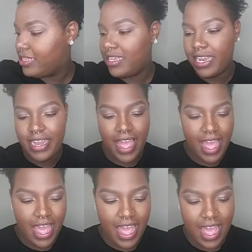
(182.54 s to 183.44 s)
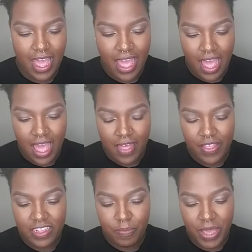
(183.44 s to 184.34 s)
today,
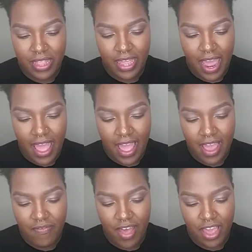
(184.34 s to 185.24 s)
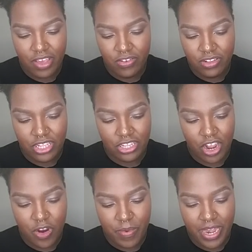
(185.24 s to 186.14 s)
this pink that I have, I use this
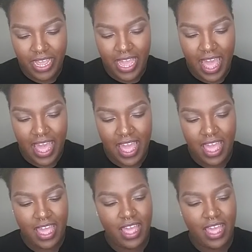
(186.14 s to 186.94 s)
Urban Decay.